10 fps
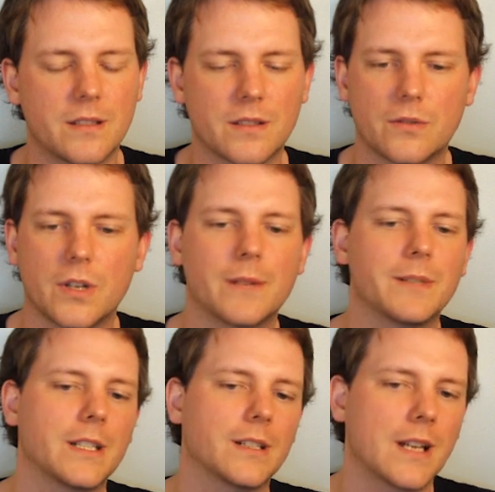
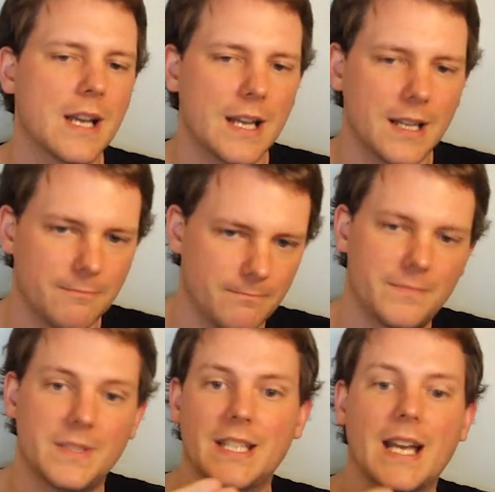describing
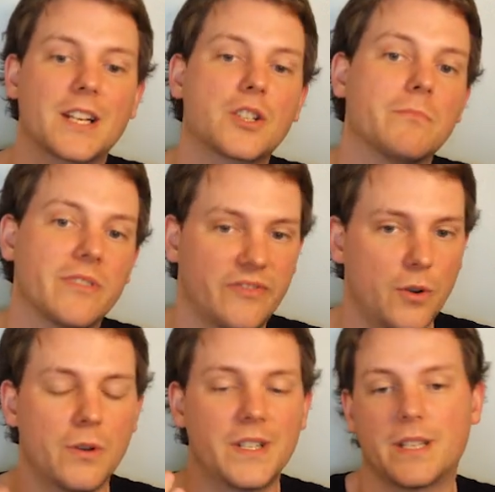the action
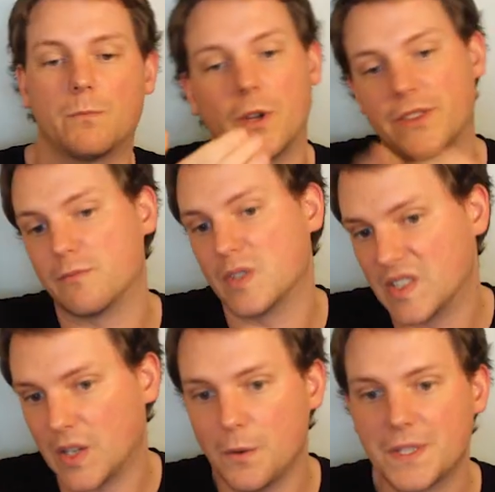before it and what the
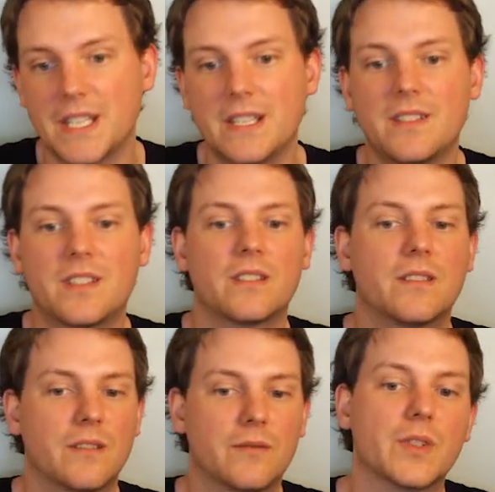result is.
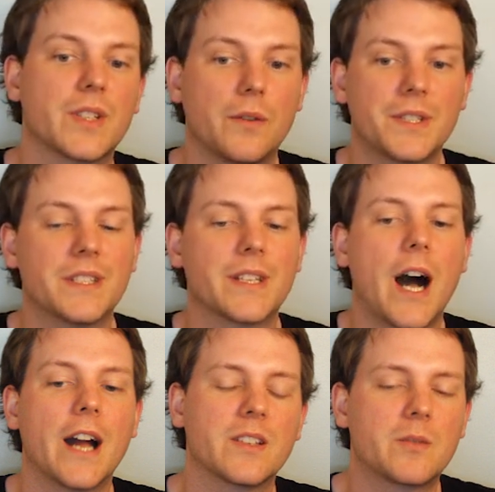The result is the
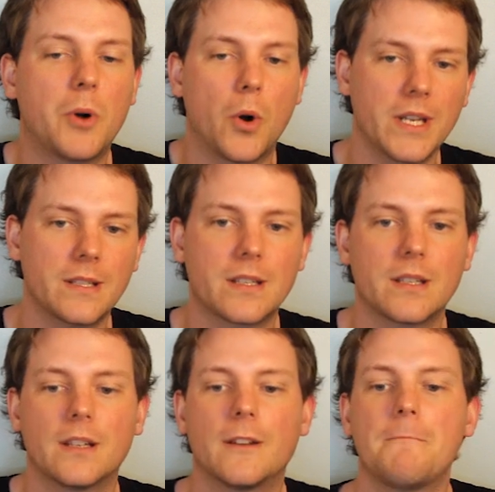highest point.
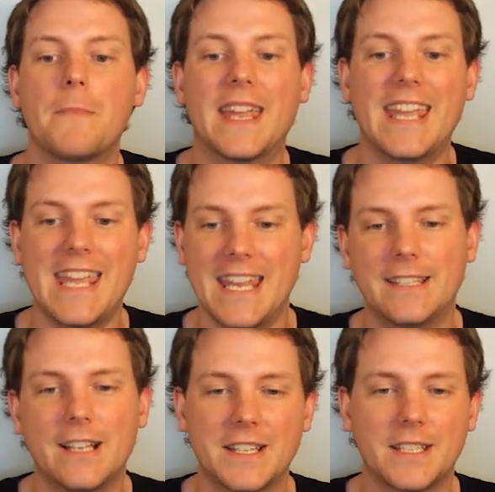
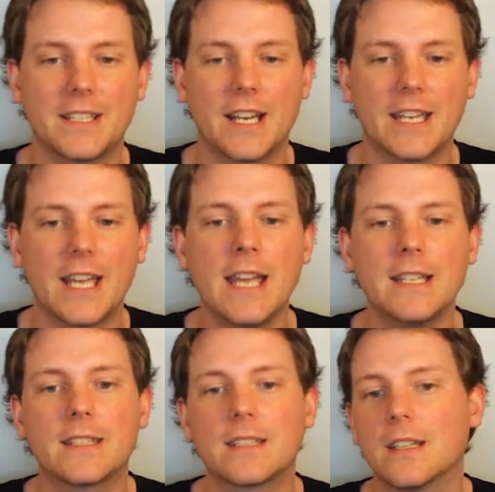In
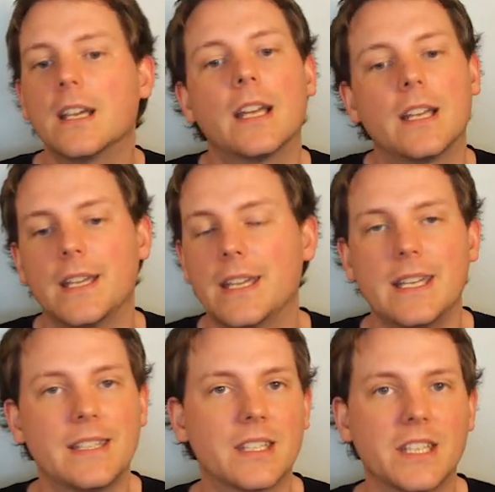1998,
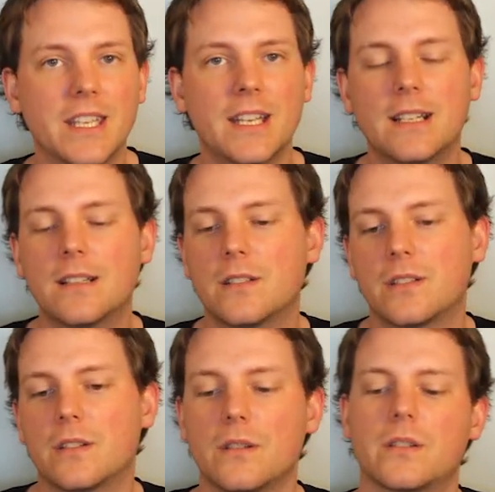it's a year,
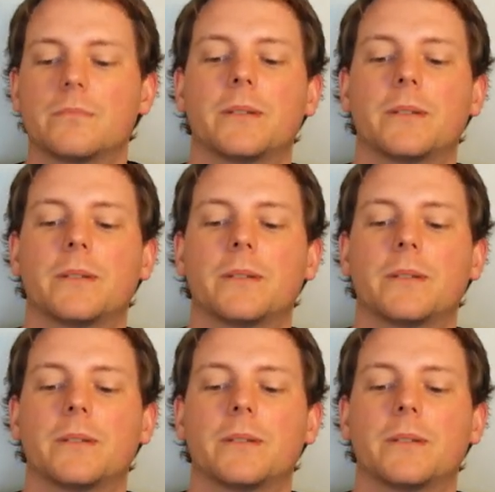so use the